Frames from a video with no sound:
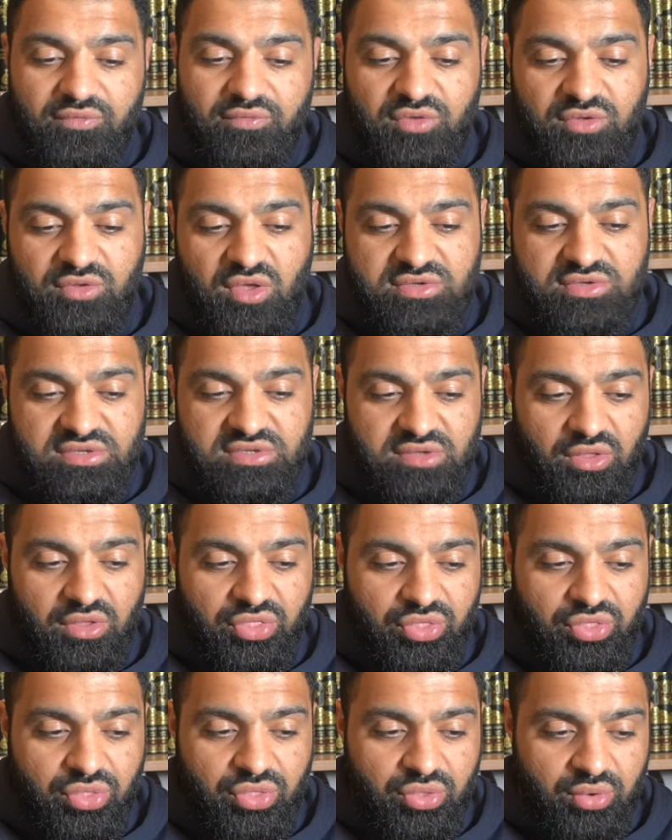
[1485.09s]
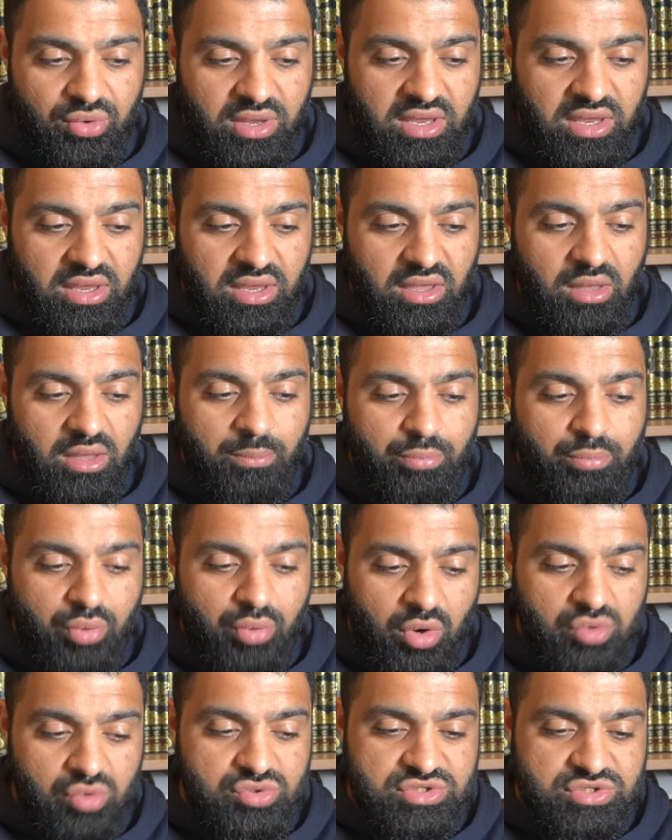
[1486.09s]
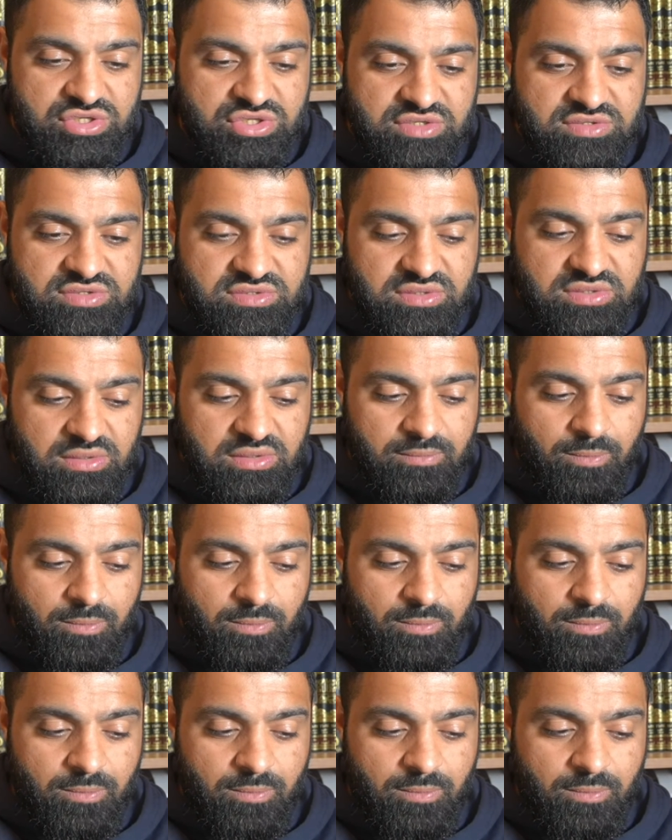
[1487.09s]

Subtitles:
So those are the three approaches.